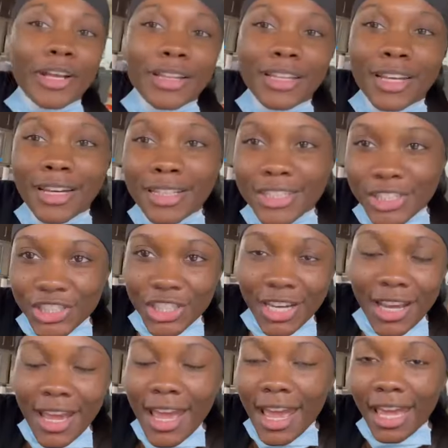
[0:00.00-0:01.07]
lunch
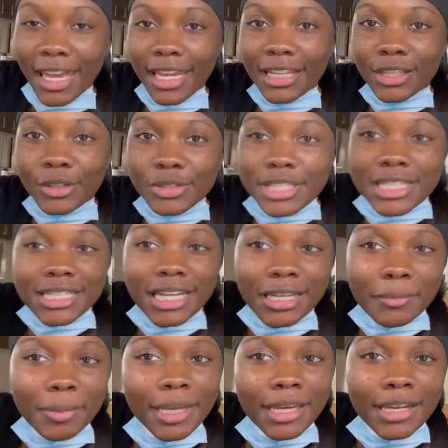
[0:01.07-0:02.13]
and Lucy's gonna
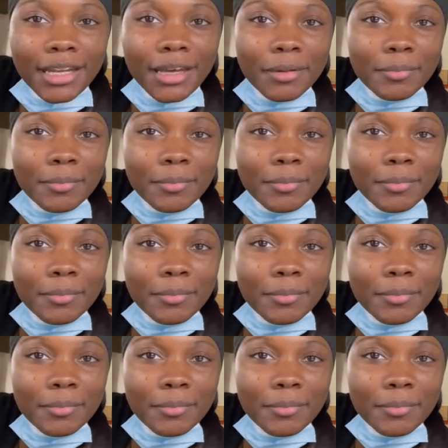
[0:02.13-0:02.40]
pick it up.